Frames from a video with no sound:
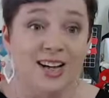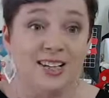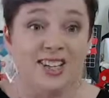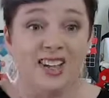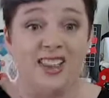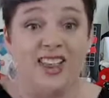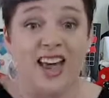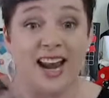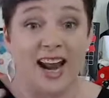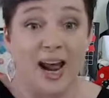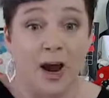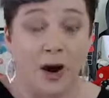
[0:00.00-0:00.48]
So
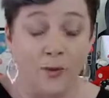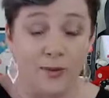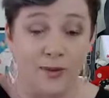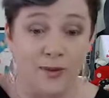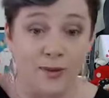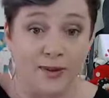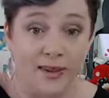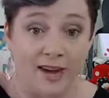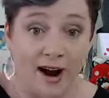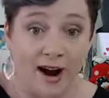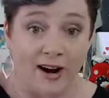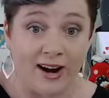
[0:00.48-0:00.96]
that
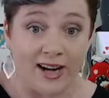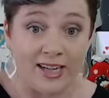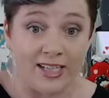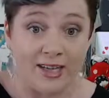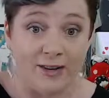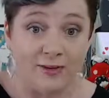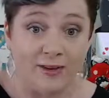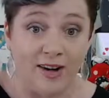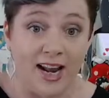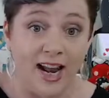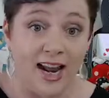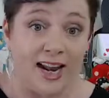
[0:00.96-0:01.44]
helps with our
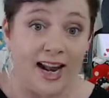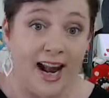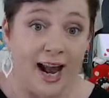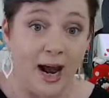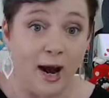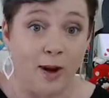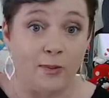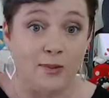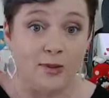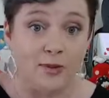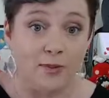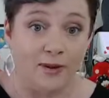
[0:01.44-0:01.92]
activity and it
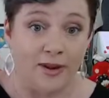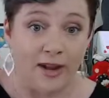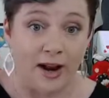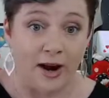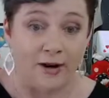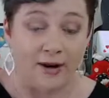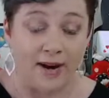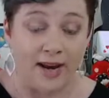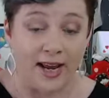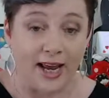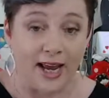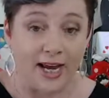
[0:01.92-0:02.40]
helps with
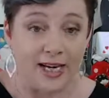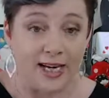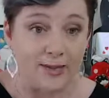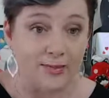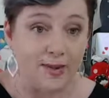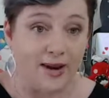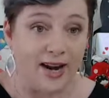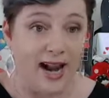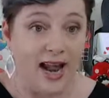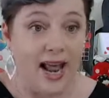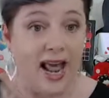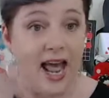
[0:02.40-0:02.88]
our
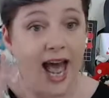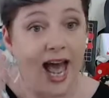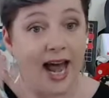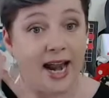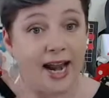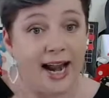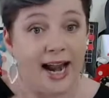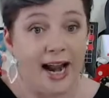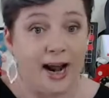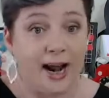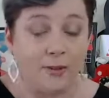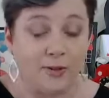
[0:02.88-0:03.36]
engagement
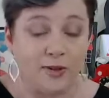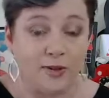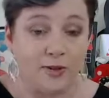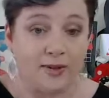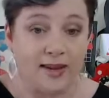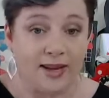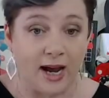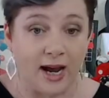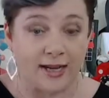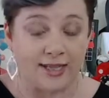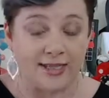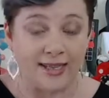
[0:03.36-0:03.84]
and it helps
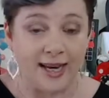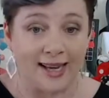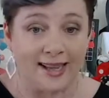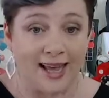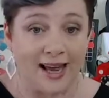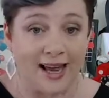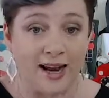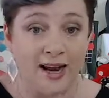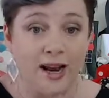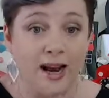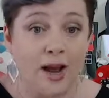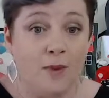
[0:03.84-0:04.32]
without saying
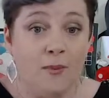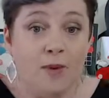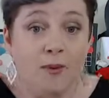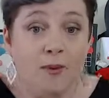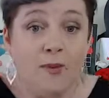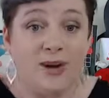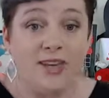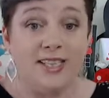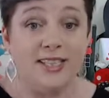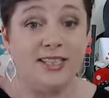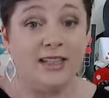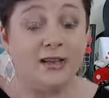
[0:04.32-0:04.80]
that. But
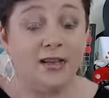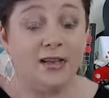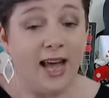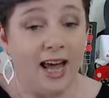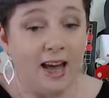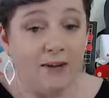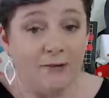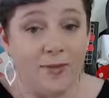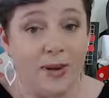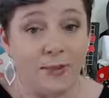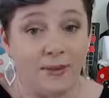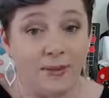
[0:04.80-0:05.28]
we still
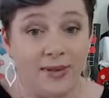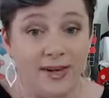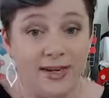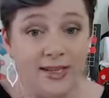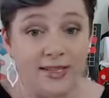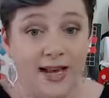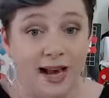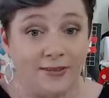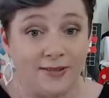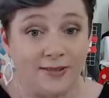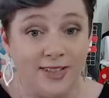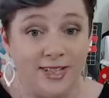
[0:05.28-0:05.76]
have
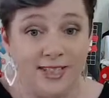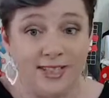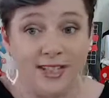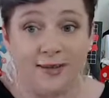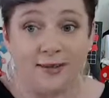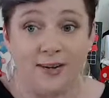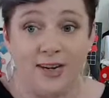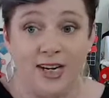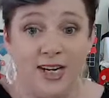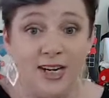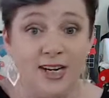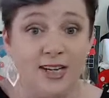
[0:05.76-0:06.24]
members after
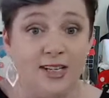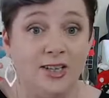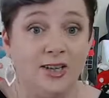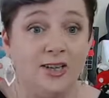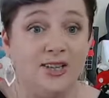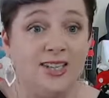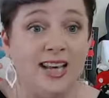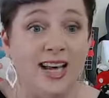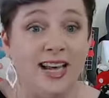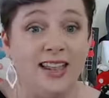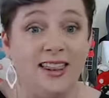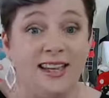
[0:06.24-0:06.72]
7 years who
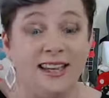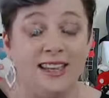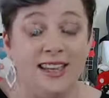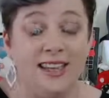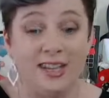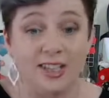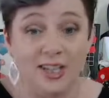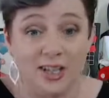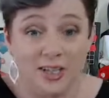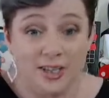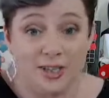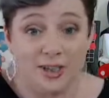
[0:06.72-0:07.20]
say that
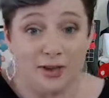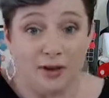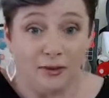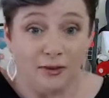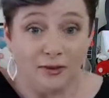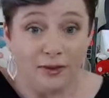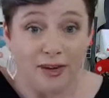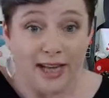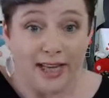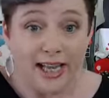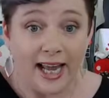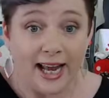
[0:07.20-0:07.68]
they just don't
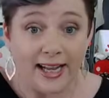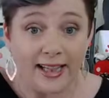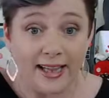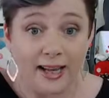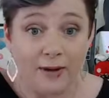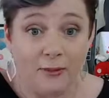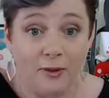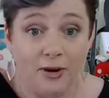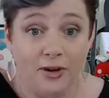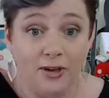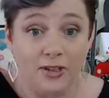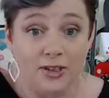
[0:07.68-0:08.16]
feel like
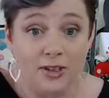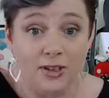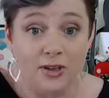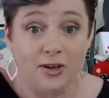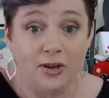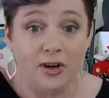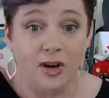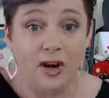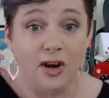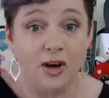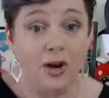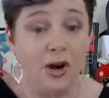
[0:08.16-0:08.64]
they want to
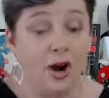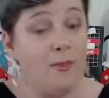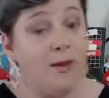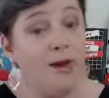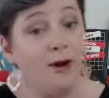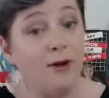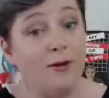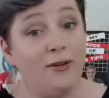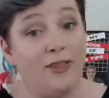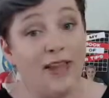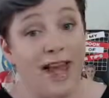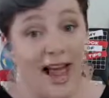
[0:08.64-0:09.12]

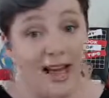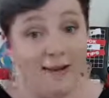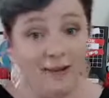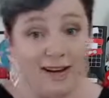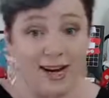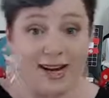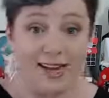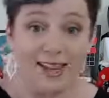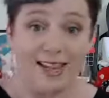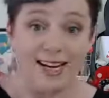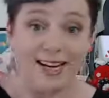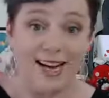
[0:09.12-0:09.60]
comment or they have
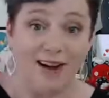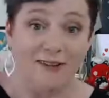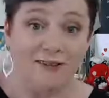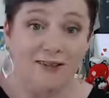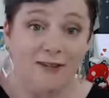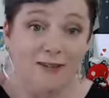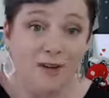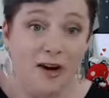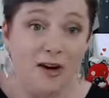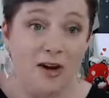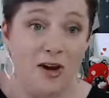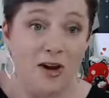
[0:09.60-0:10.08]
anything of
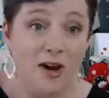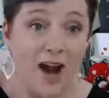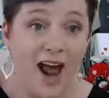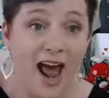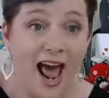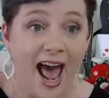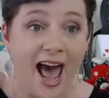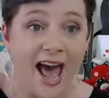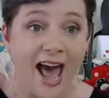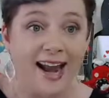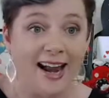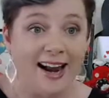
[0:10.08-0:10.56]
value
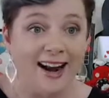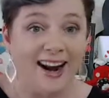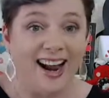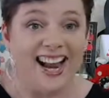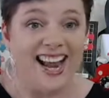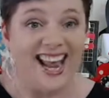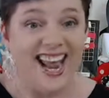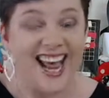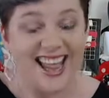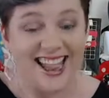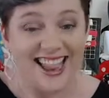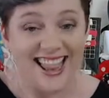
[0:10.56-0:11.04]
to add. And I
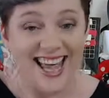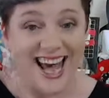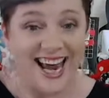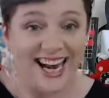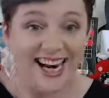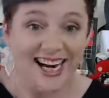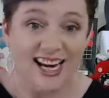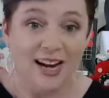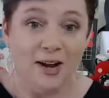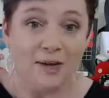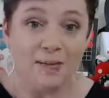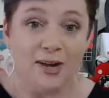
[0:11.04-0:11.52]
get that
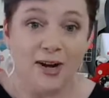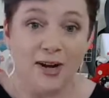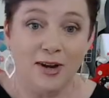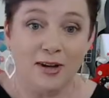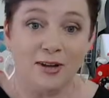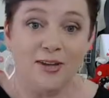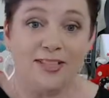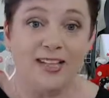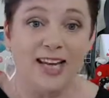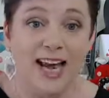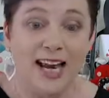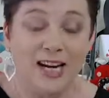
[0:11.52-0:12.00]

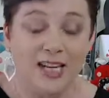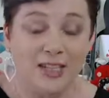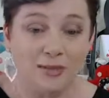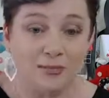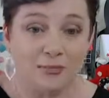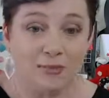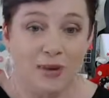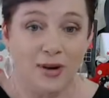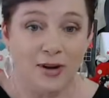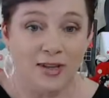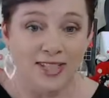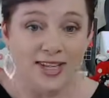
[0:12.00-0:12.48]
because
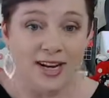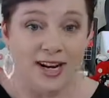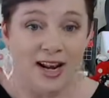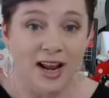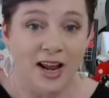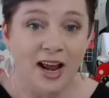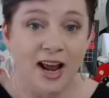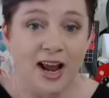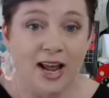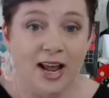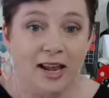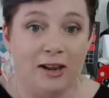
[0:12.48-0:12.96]
each person
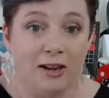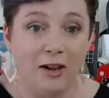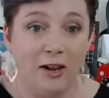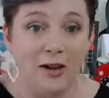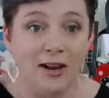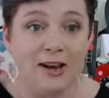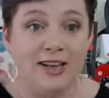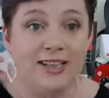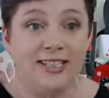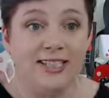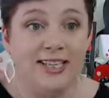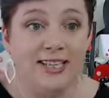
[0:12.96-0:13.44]

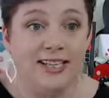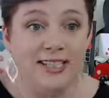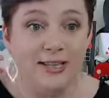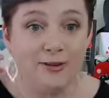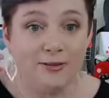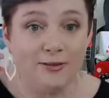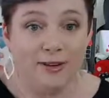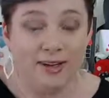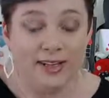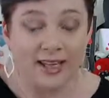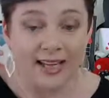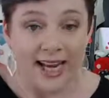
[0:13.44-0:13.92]
learns
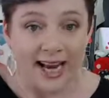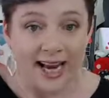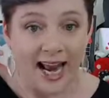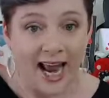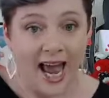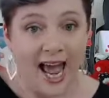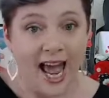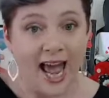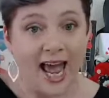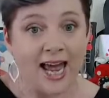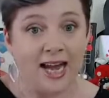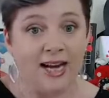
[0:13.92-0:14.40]
differently,
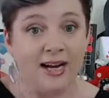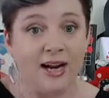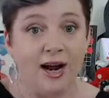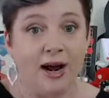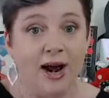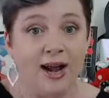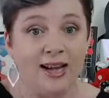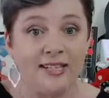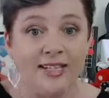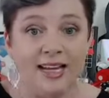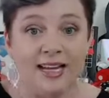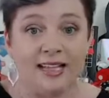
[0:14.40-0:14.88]
and
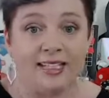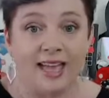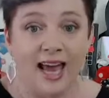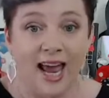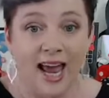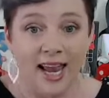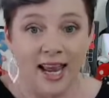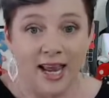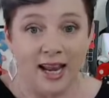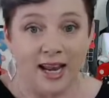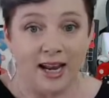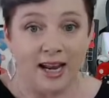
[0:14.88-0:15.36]
as they're
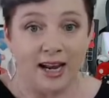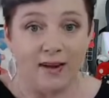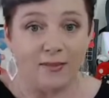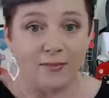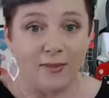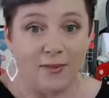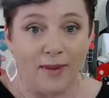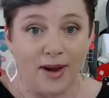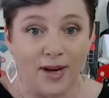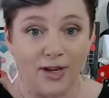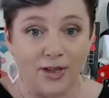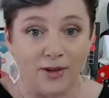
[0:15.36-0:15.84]
taking in
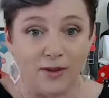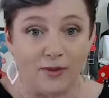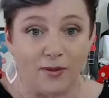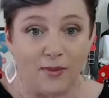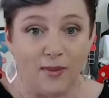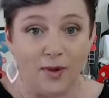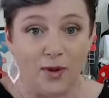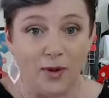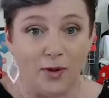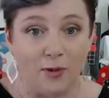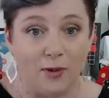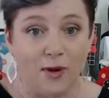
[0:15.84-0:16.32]
information
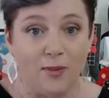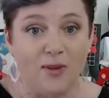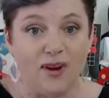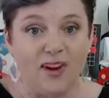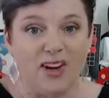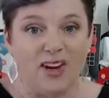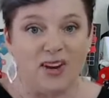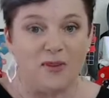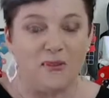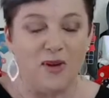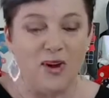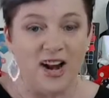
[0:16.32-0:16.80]
from your group
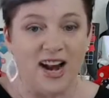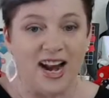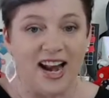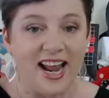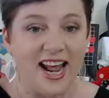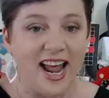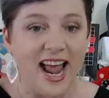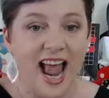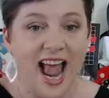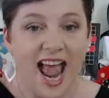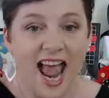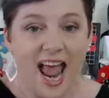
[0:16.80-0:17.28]
and
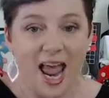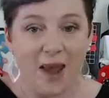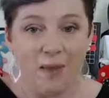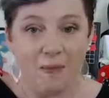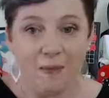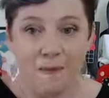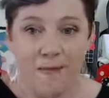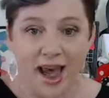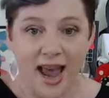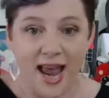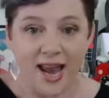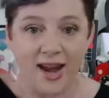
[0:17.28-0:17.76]
community,
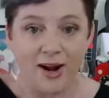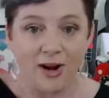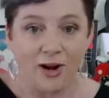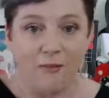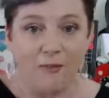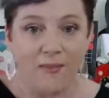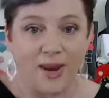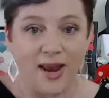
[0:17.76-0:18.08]
it may not